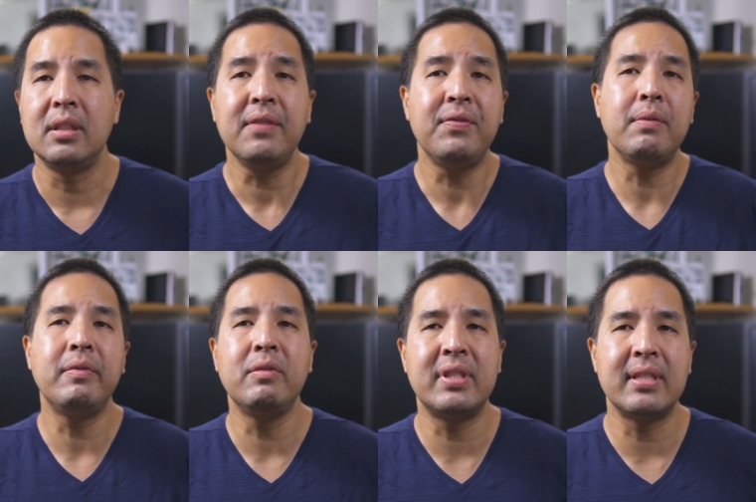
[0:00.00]
If you've
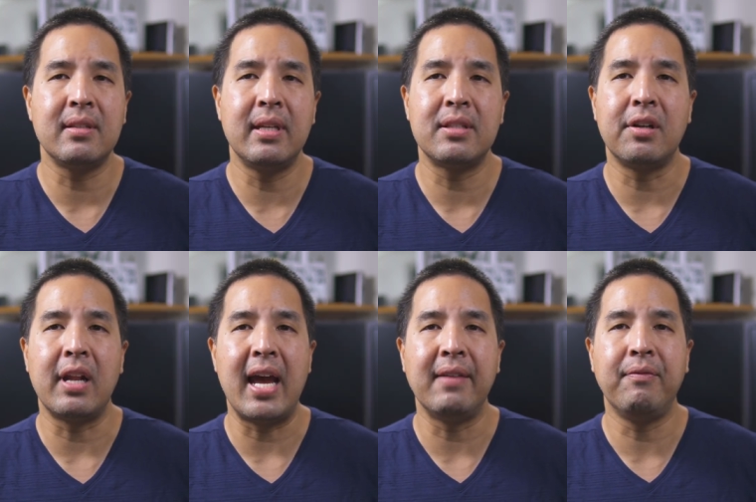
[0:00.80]
used this lens on
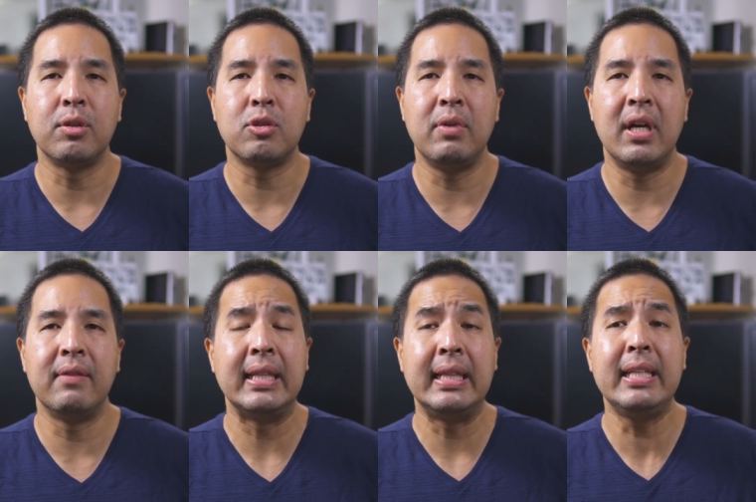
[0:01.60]
an iPhone
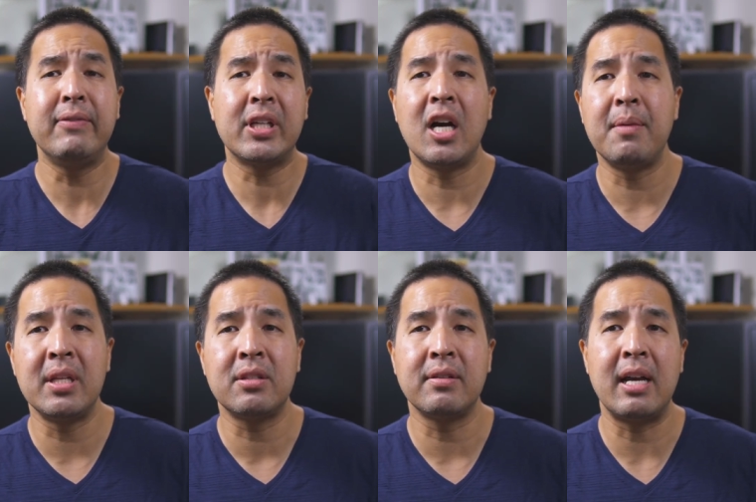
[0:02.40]
12, leave a
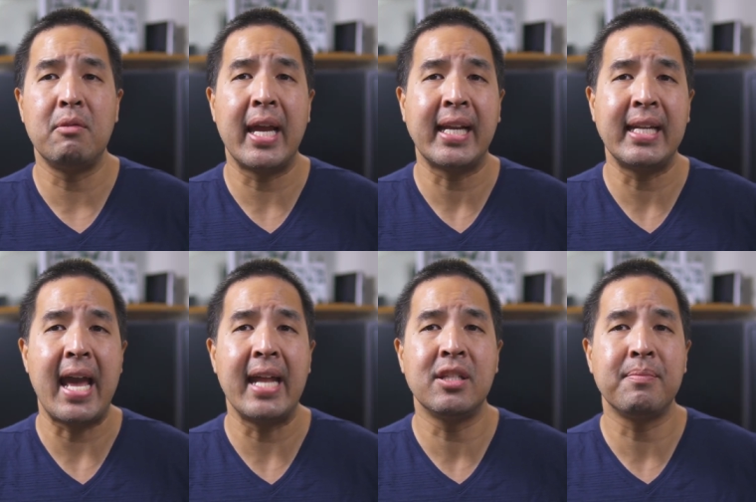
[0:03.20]
comment so that way I can
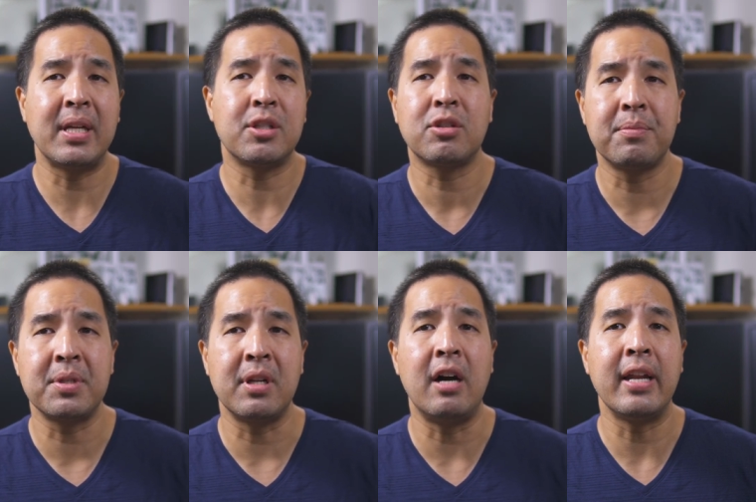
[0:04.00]
add it to my
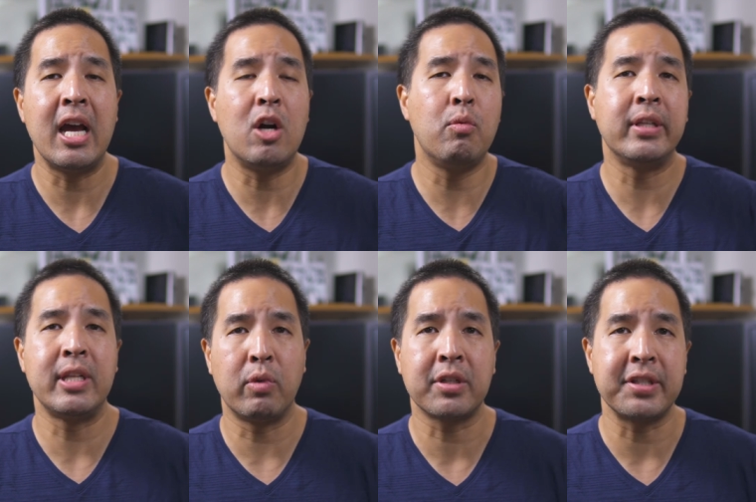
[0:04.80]
description on how well
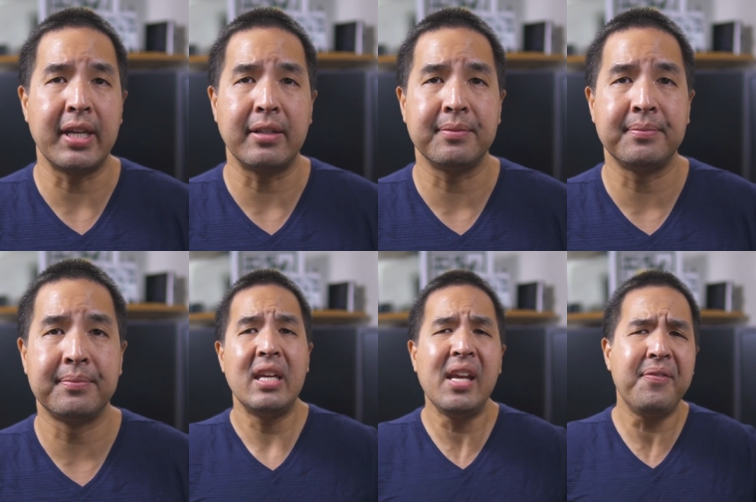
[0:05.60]
they work together.
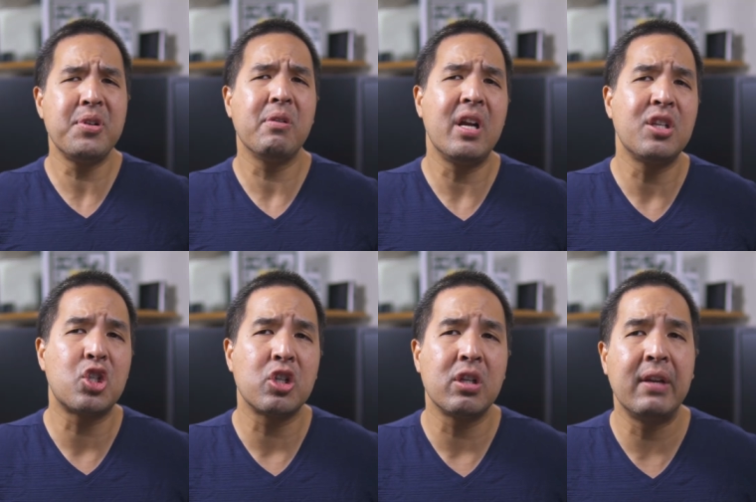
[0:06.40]
If you're
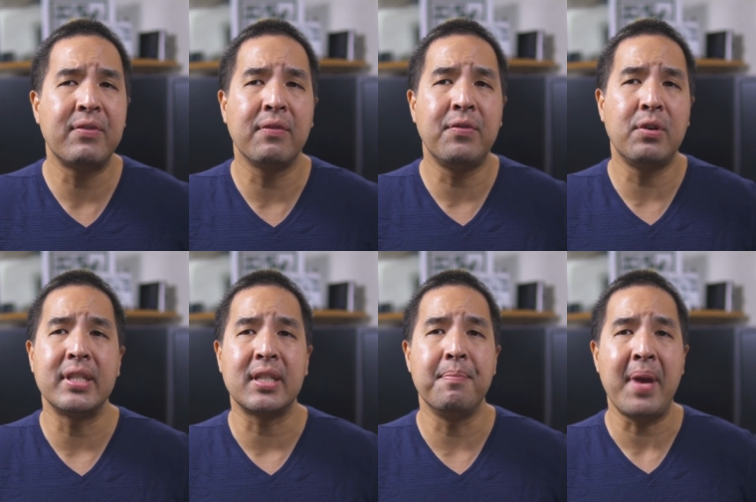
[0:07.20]
unsure if your phone
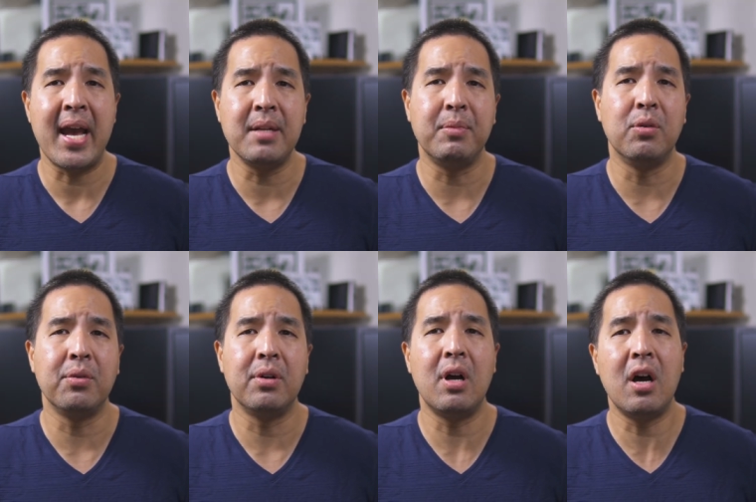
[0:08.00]
is compatible,
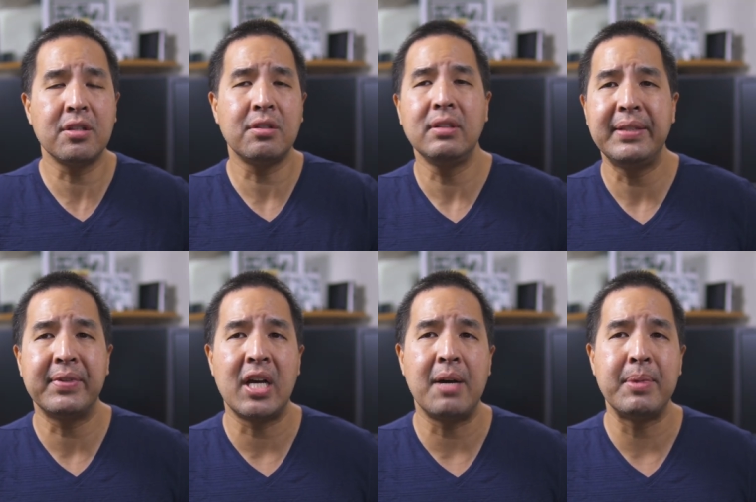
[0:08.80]
also leave a
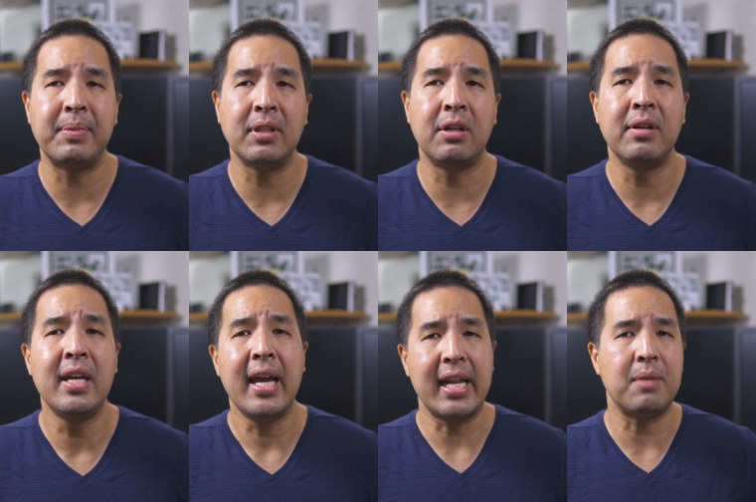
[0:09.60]
comment below
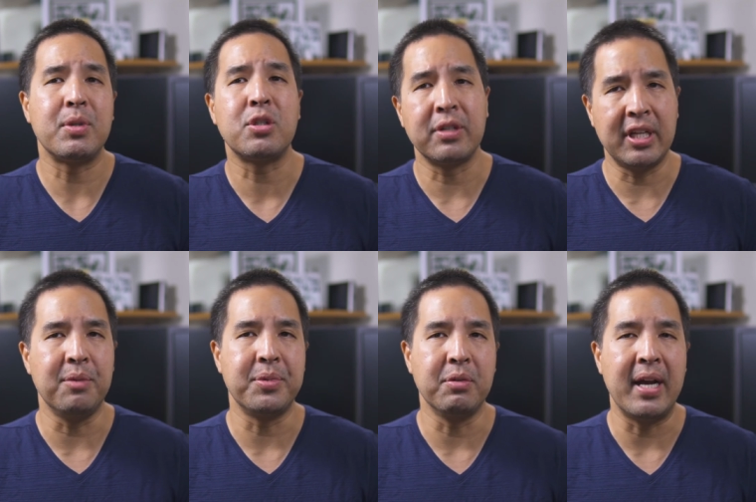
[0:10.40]
and I'll be sure to
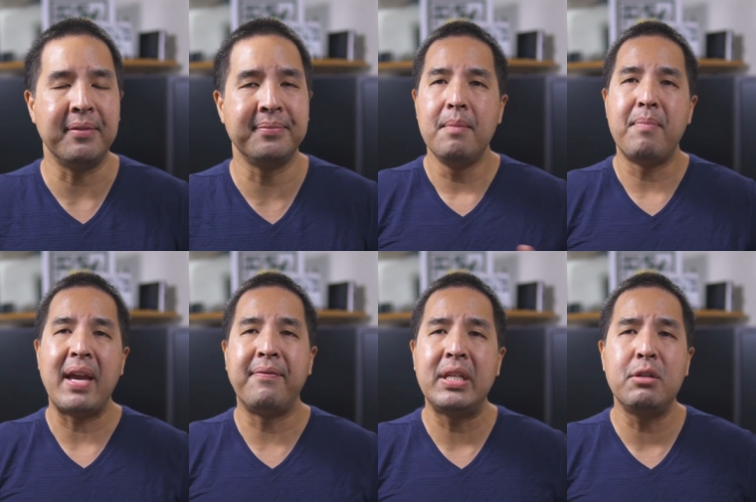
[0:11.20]
help you out.
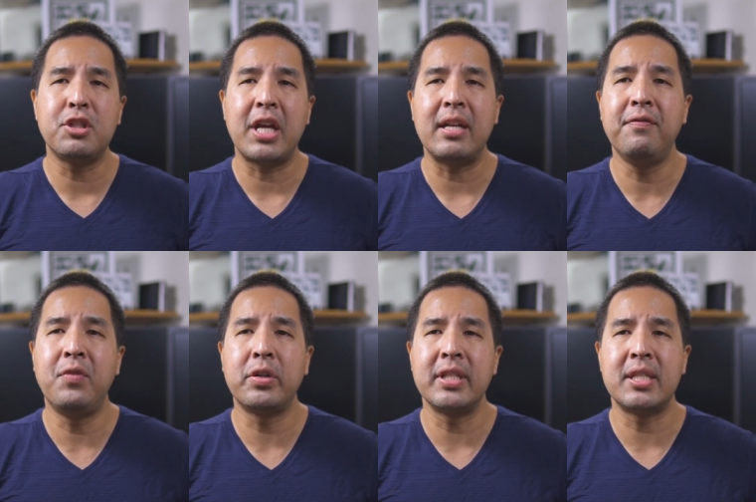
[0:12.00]
My video channel
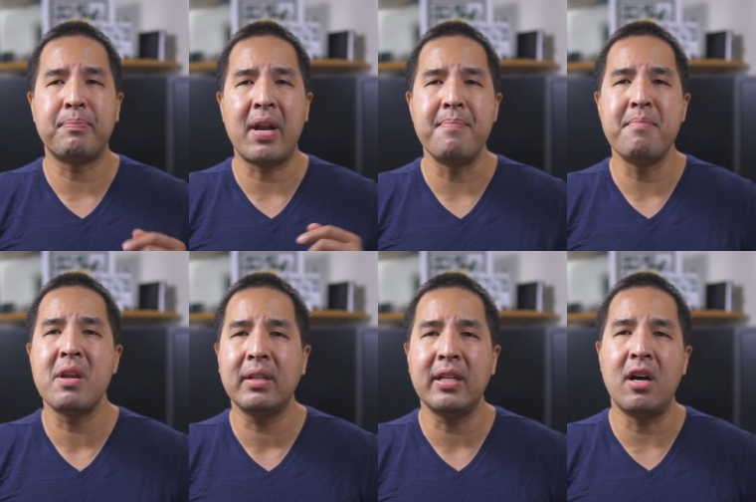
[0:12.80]
focuses
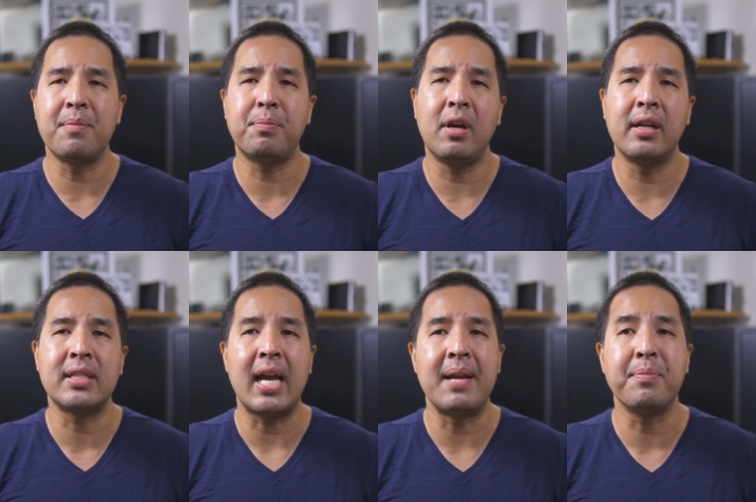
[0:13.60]
primarily on
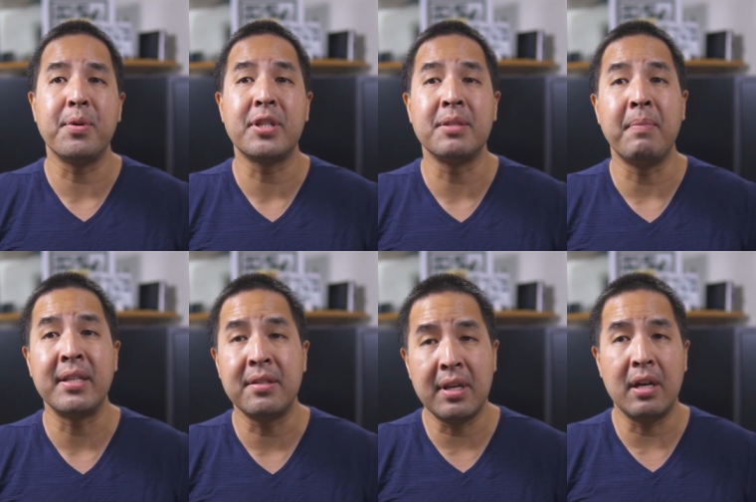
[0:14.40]
products I purchase
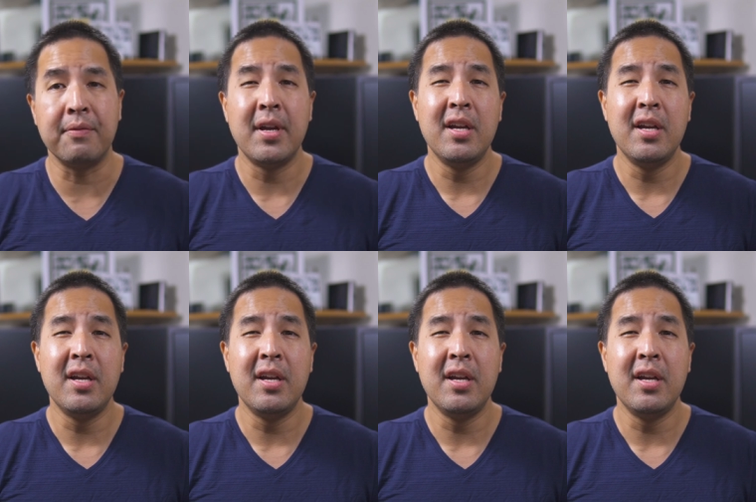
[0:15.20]
myself,